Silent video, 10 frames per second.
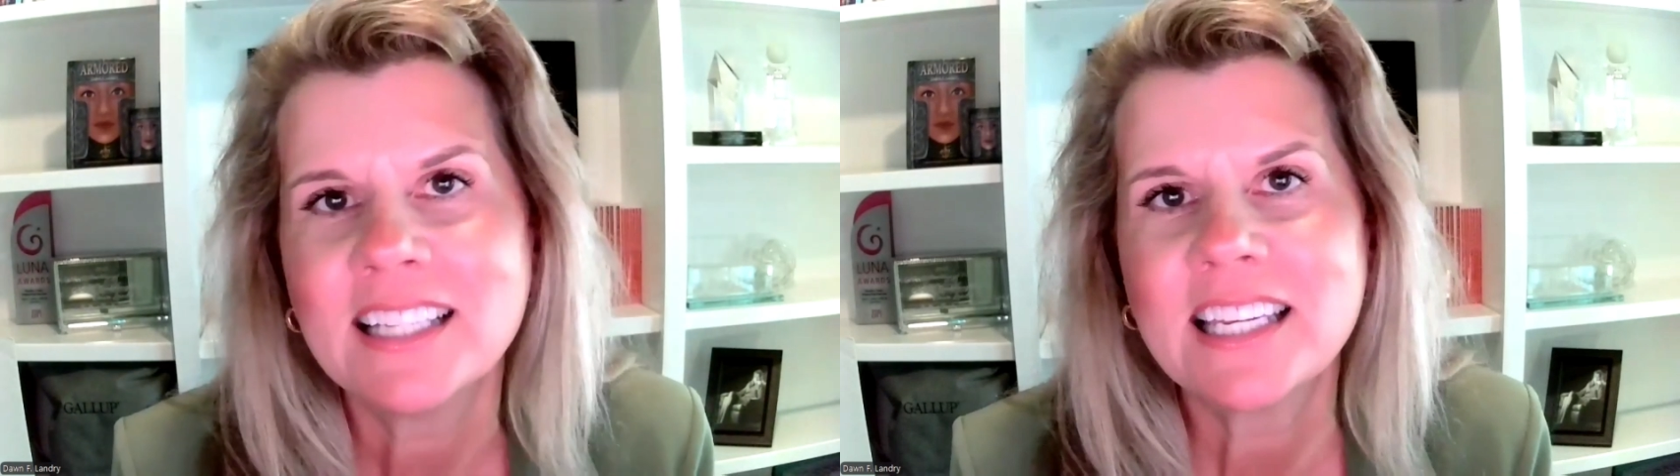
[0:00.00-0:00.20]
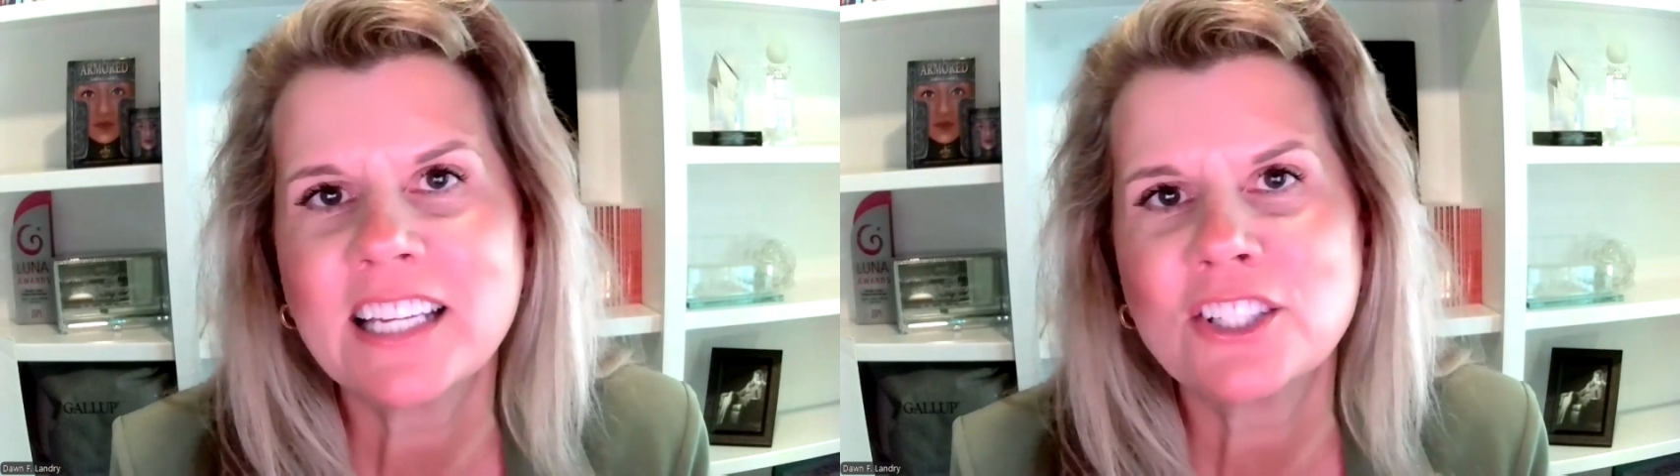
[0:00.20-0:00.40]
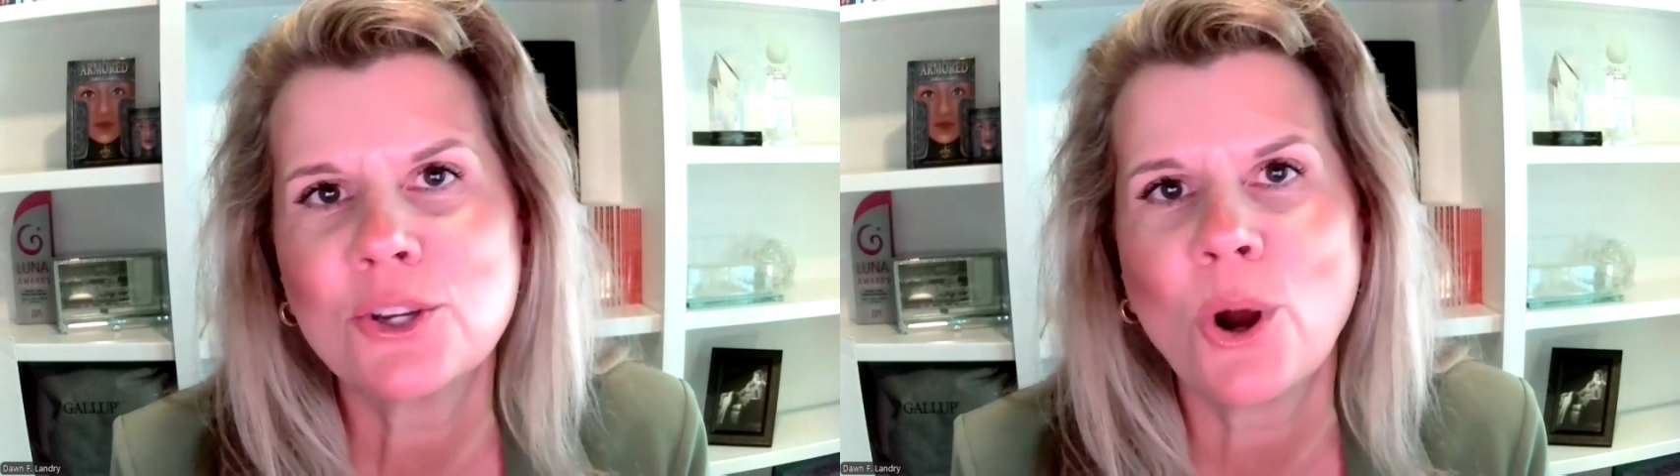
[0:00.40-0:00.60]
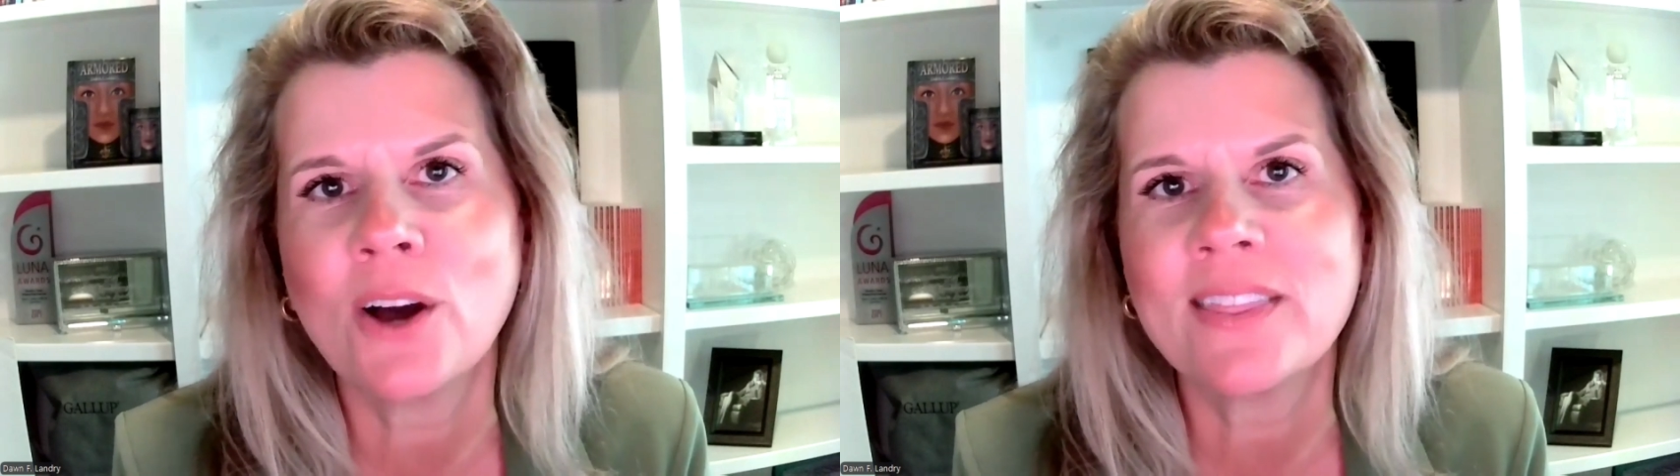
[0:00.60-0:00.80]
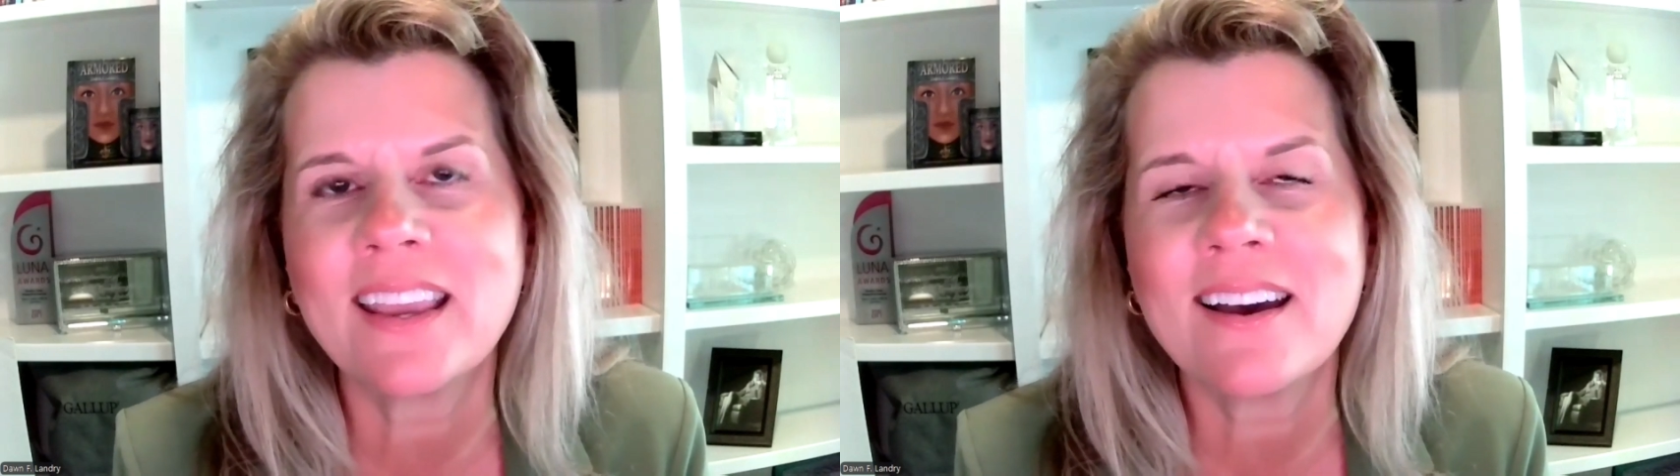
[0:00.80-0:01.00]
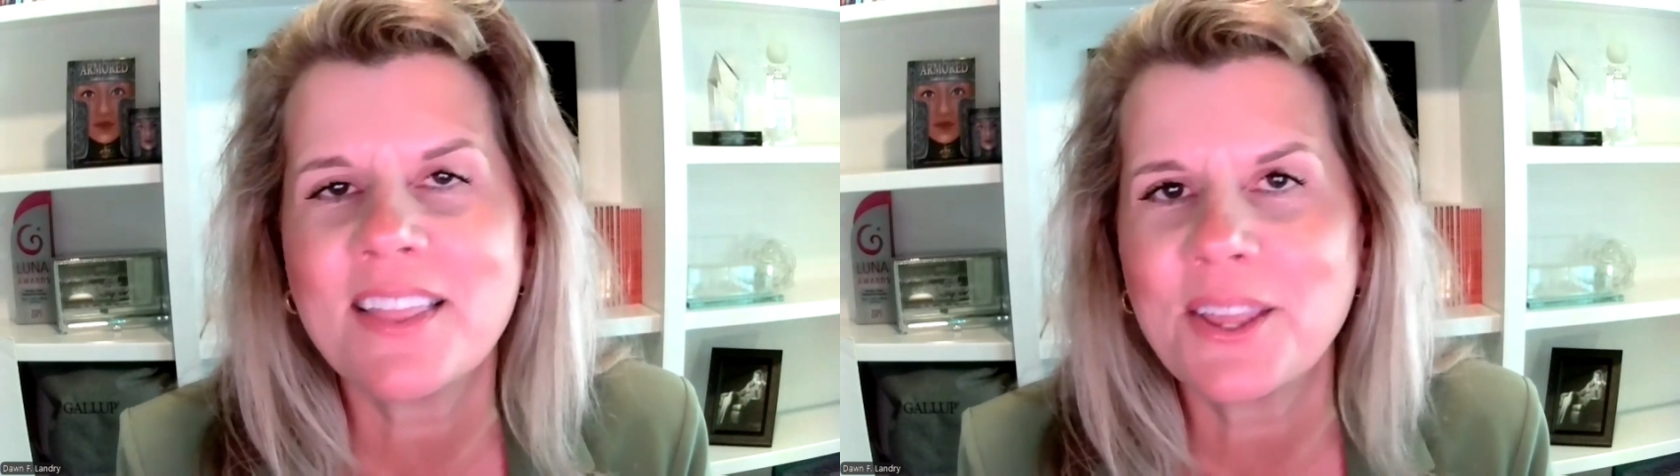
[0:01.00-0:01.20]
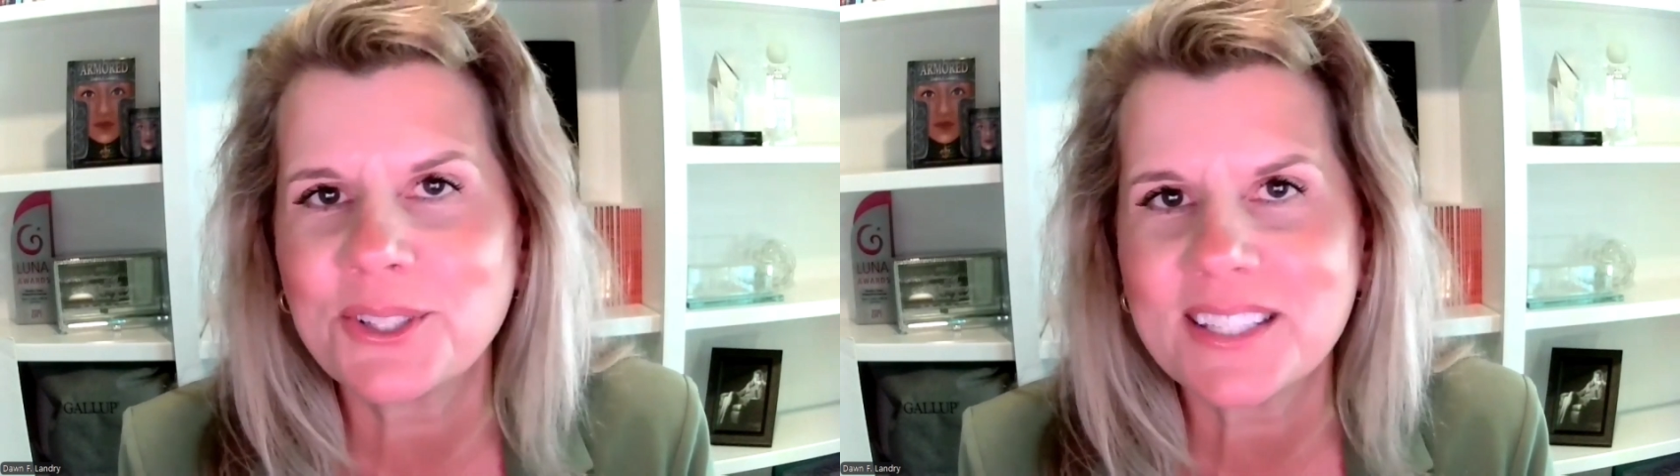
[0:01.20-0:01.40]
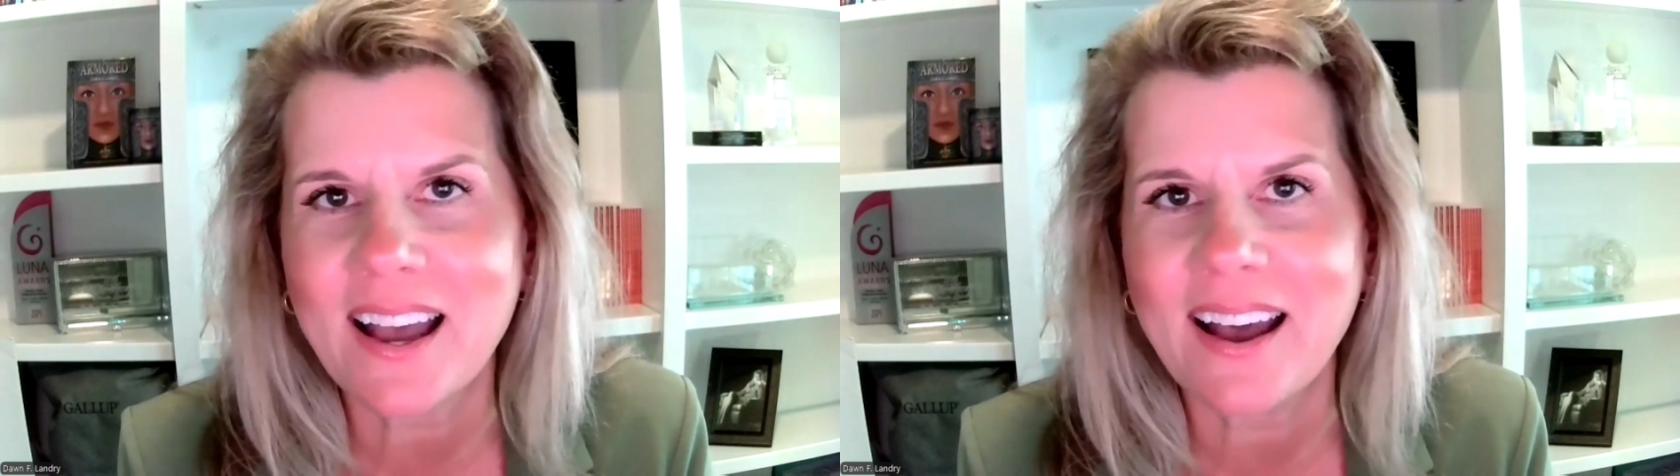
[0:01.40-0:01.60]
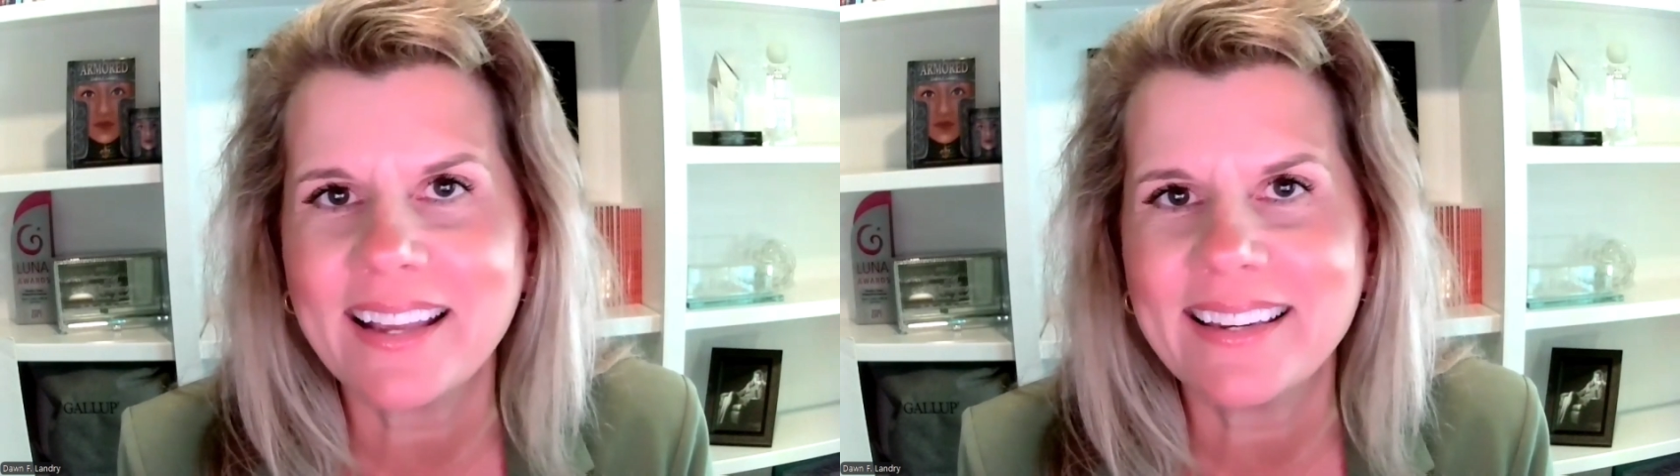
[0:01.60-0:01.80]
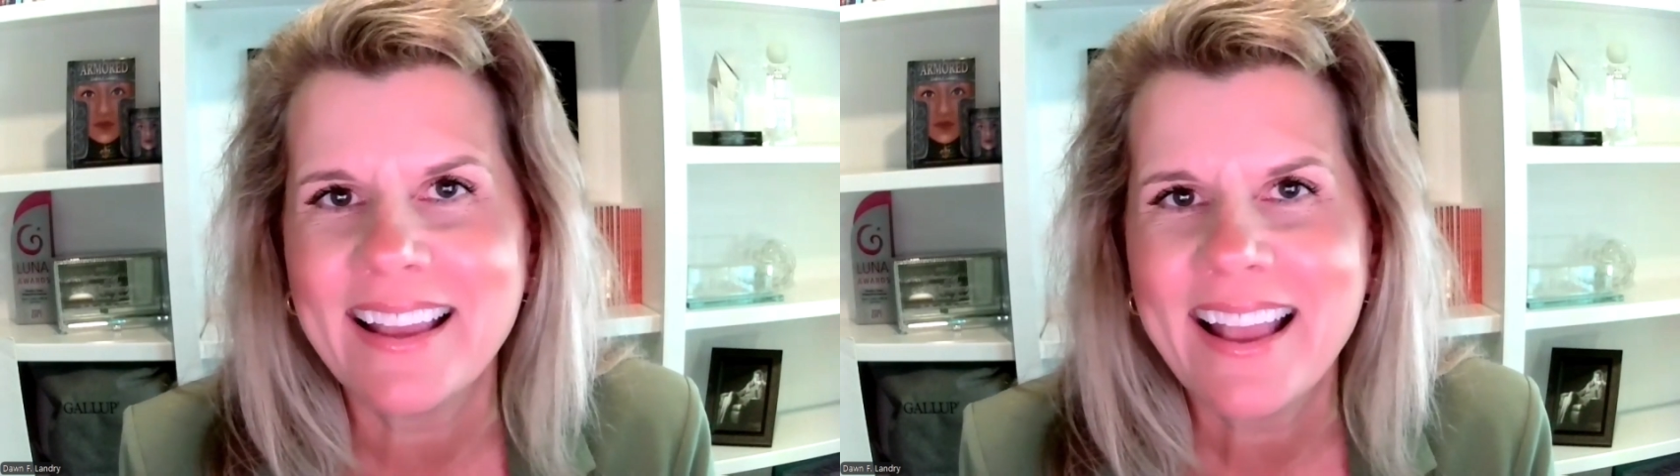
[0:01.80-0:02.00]
to get you on the other
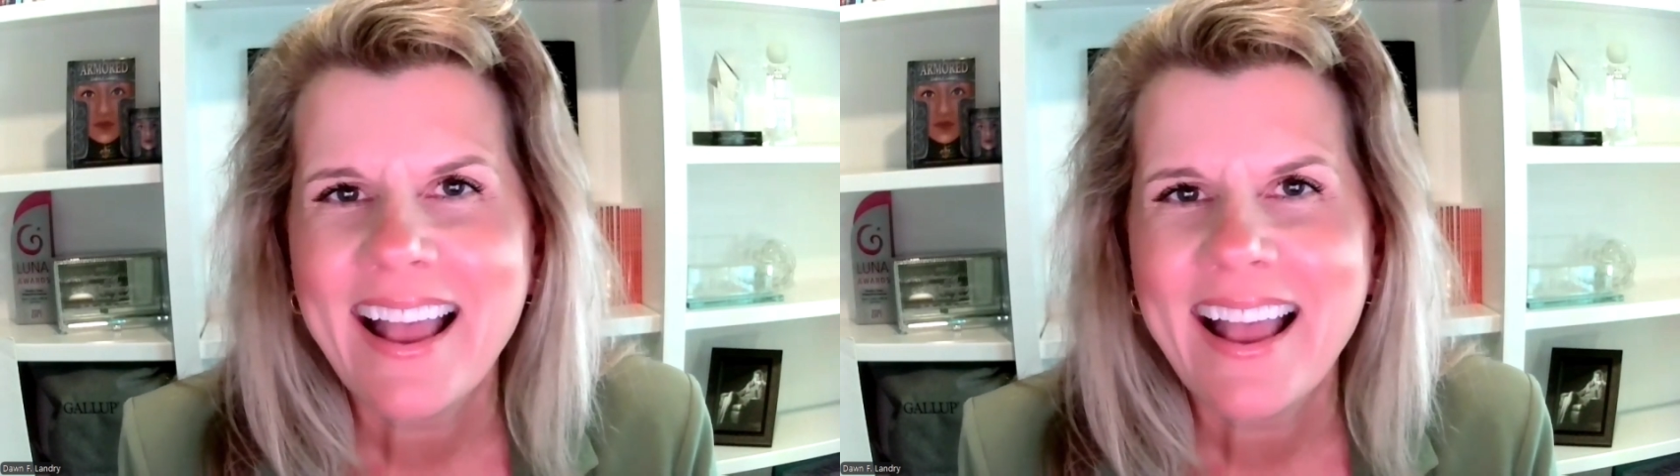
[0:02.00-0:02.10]
side.